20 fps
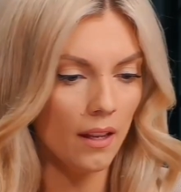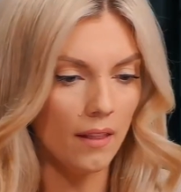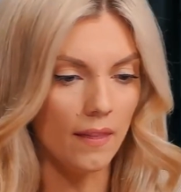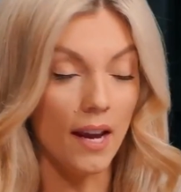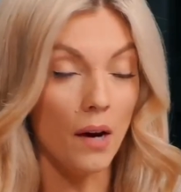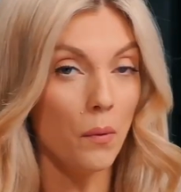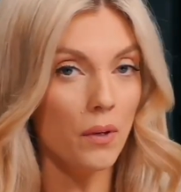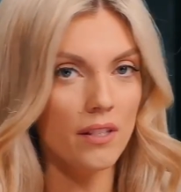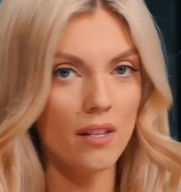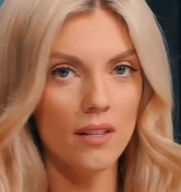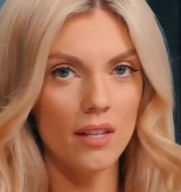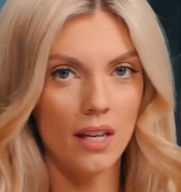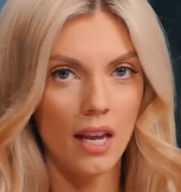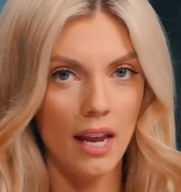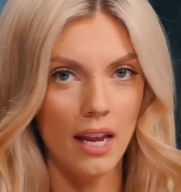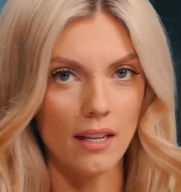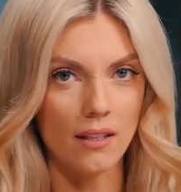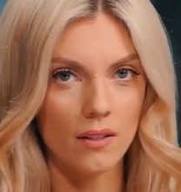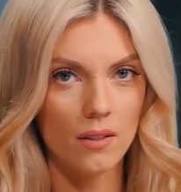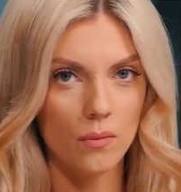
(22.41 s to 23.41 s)
That wasn't the
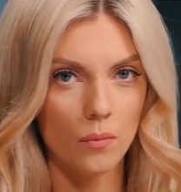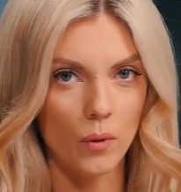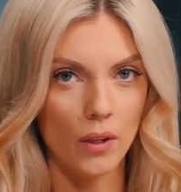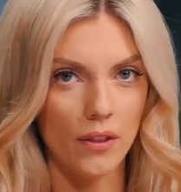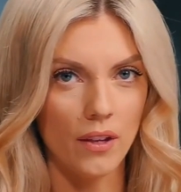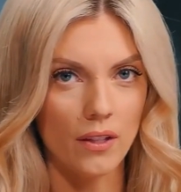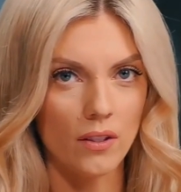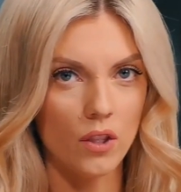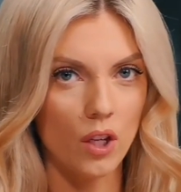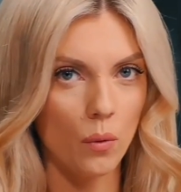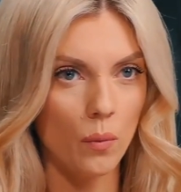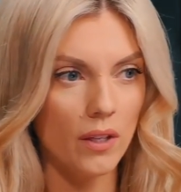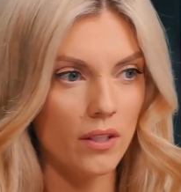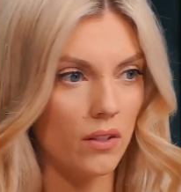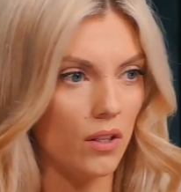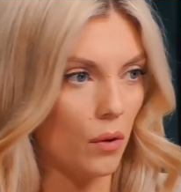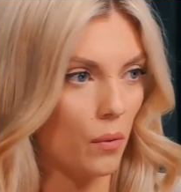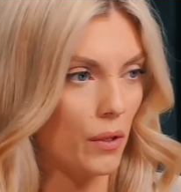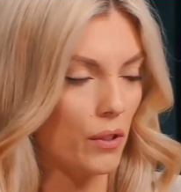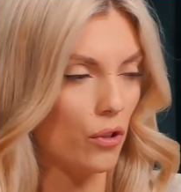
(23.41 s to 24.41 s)
case with this. There was
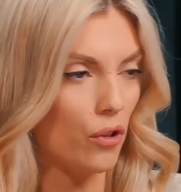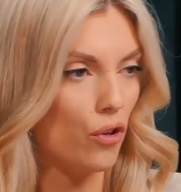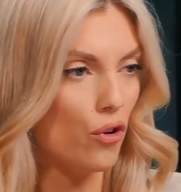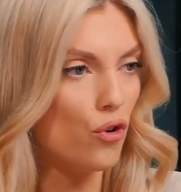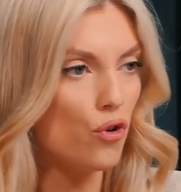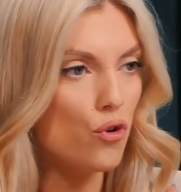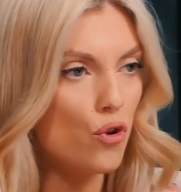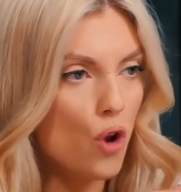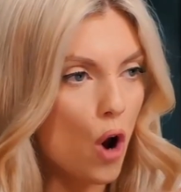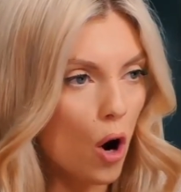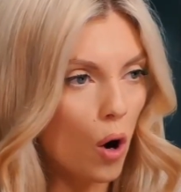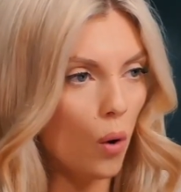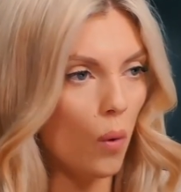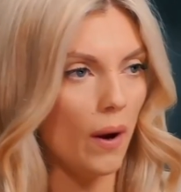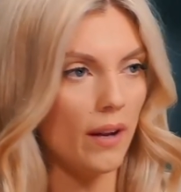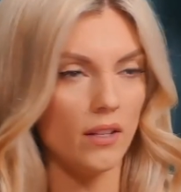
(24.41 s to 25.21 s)
there was no